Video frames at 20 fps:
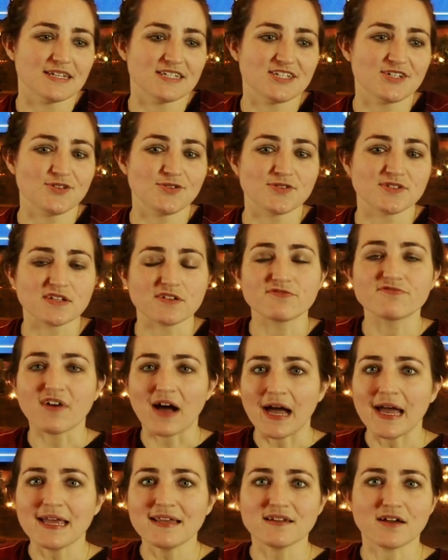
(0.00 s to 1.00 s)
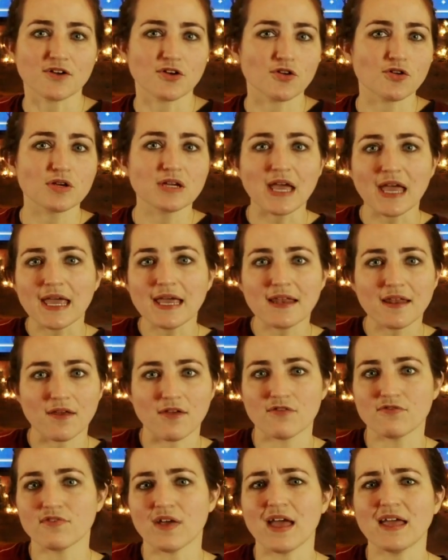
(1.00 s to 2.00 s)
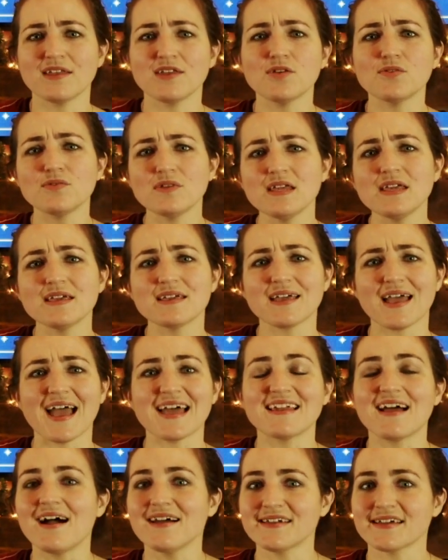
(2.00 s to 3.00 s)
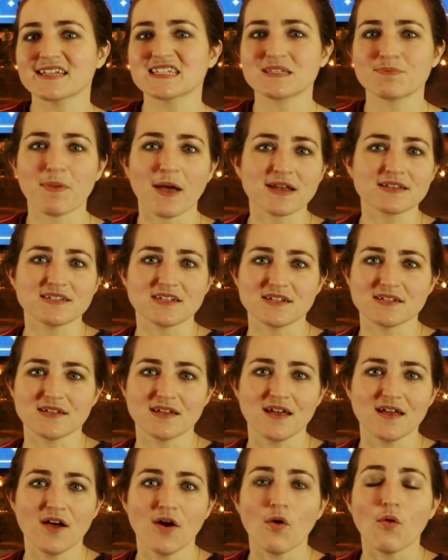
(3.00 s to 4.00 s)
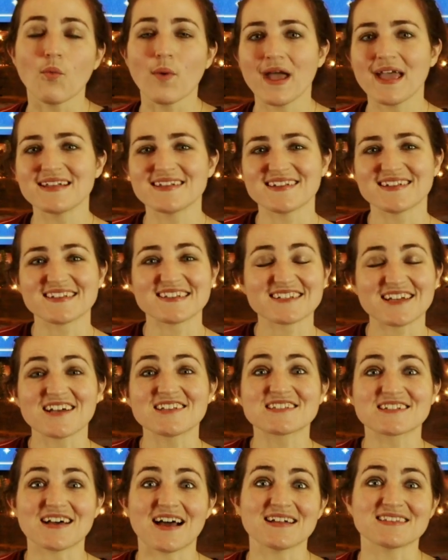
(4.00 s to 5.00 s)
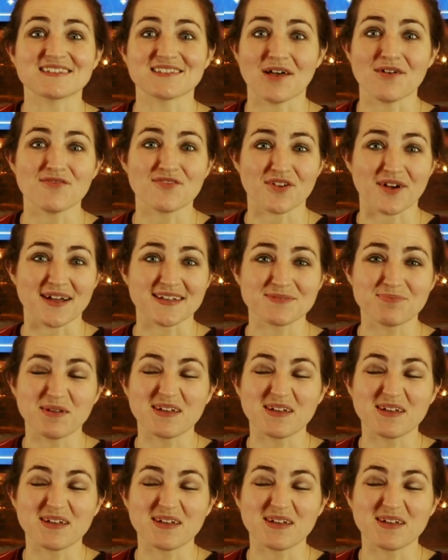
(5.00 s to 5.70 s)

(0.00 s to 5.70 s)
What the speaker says: to find a creative and unique and unexpected way to discuss God's love for us,